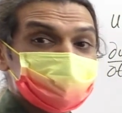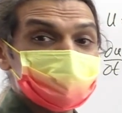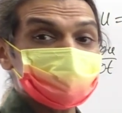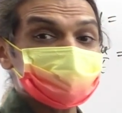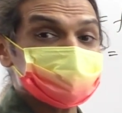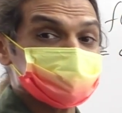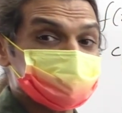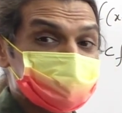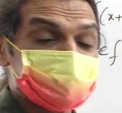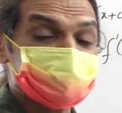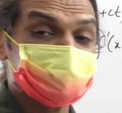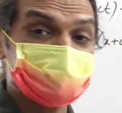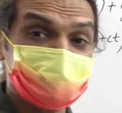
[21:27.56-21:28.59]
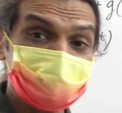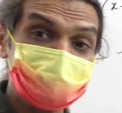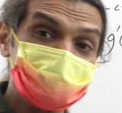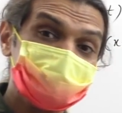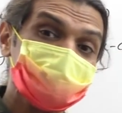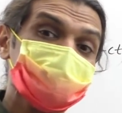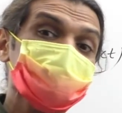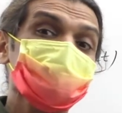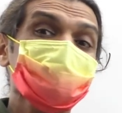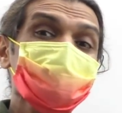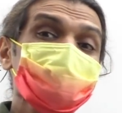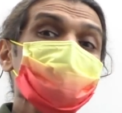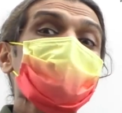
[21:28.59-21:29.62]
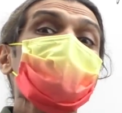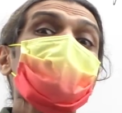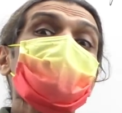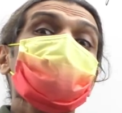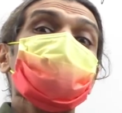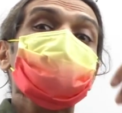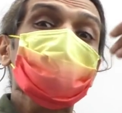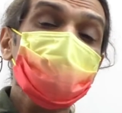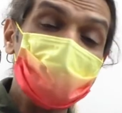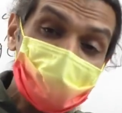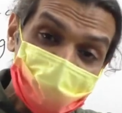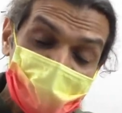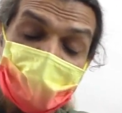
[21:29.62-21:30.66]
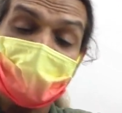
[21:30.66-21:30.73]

of x minus ct with respect to t is for g dash.